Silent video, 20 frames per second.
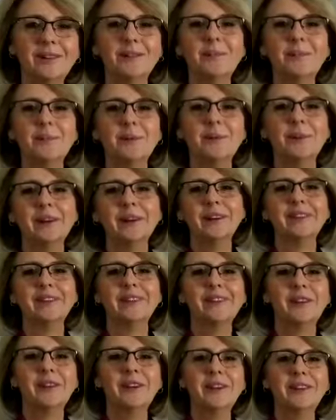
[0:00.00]
brilliant.
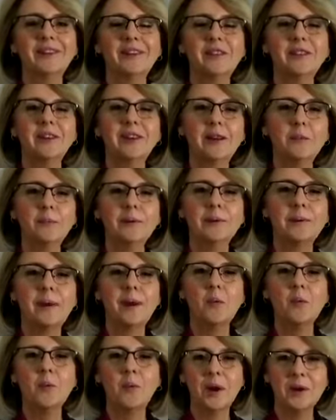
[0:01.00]
So let's hear a little bit
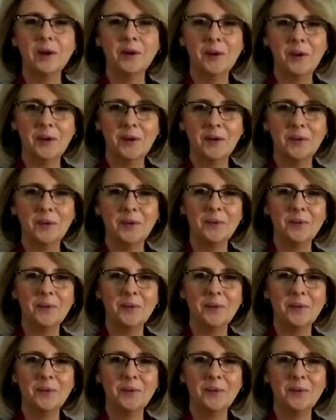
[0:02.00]
about One Earth.